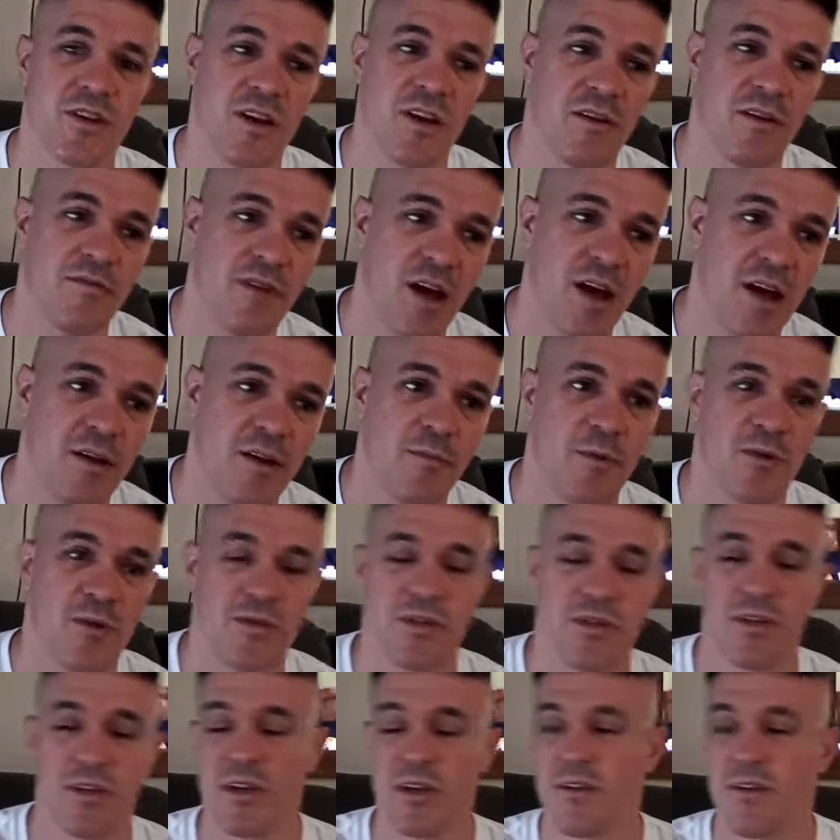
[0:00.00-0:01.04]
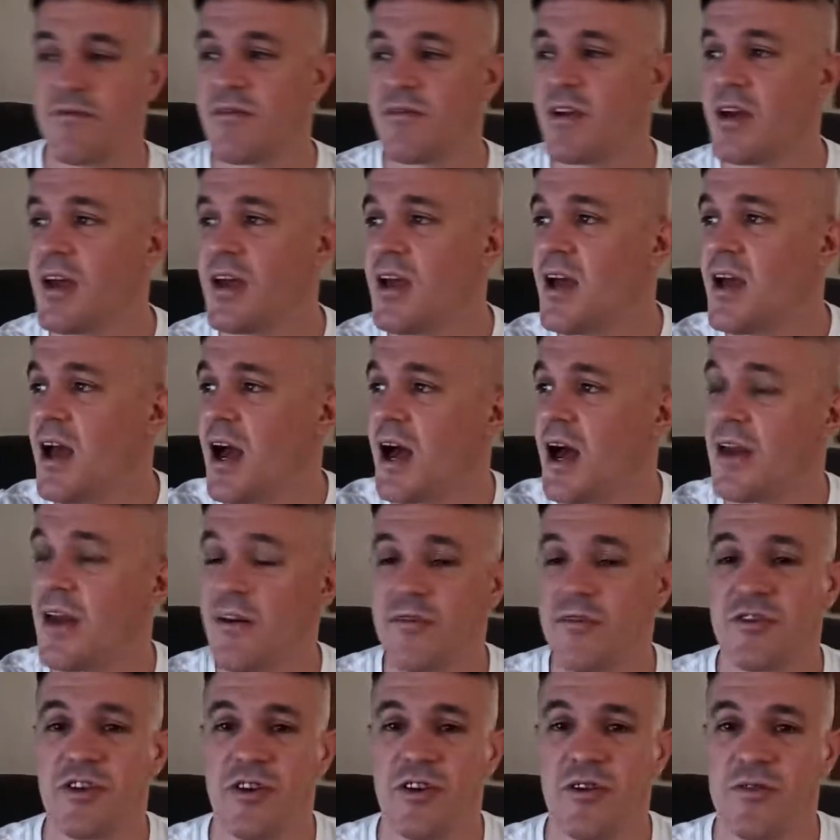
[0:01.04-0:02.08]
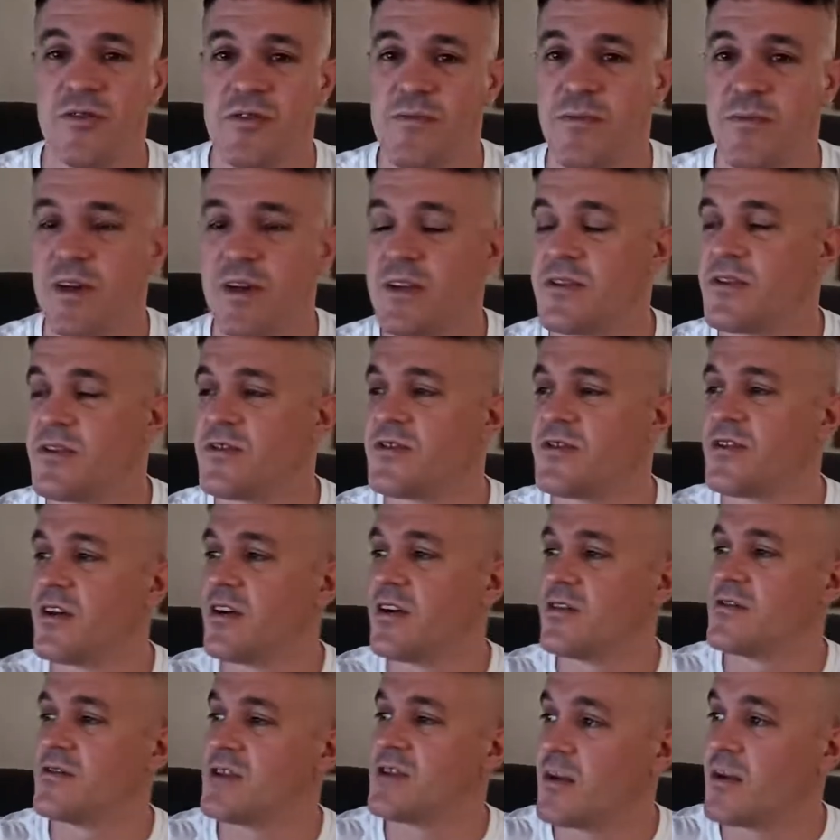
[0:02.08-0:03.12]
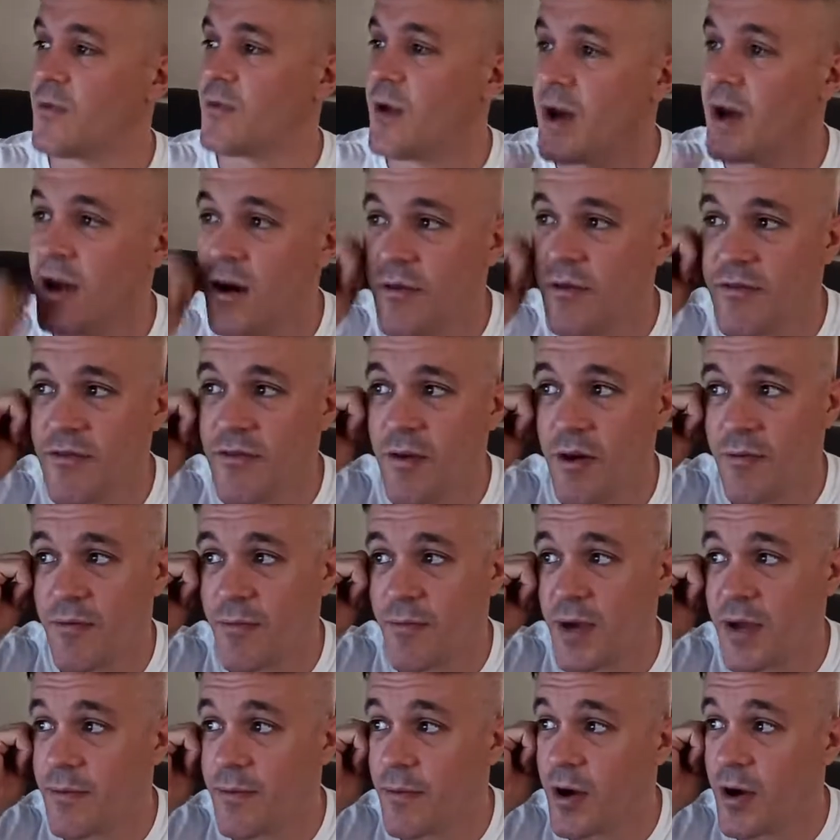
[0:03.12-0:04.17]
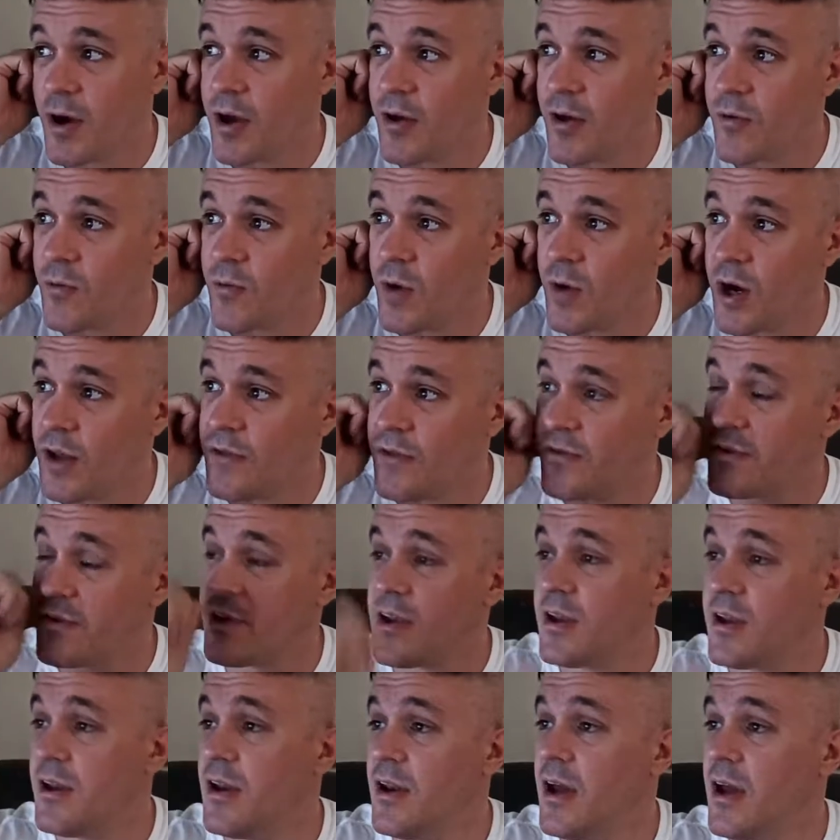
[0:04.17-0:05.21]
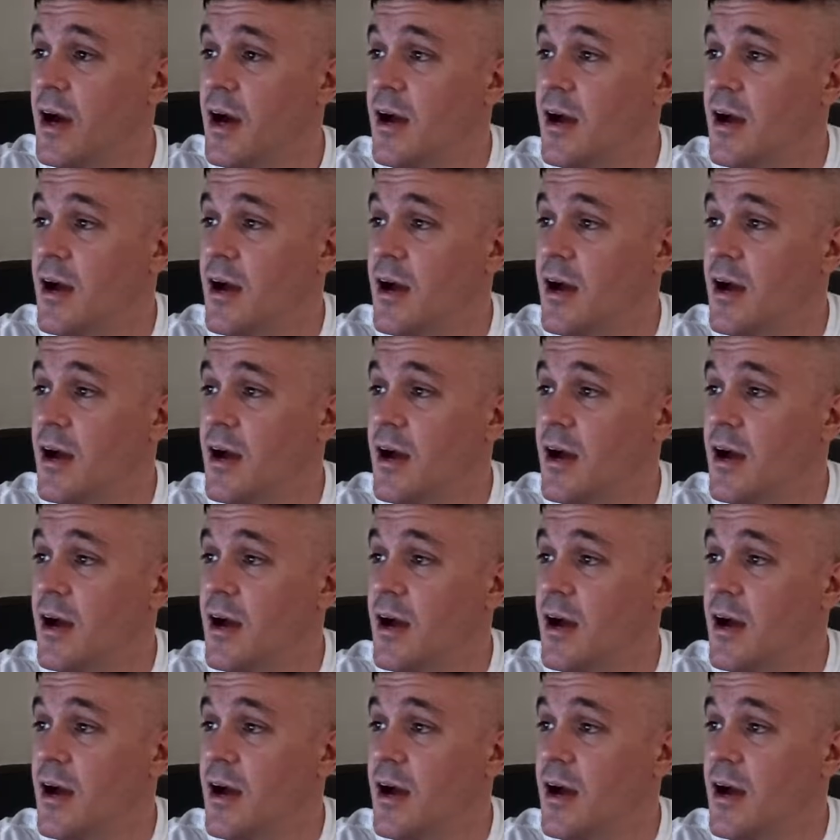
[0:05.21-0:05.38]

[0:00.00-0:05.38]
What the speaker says: glove, and a boxing glove. And I'll show you some pictures of those anyway. I've made my own ones, and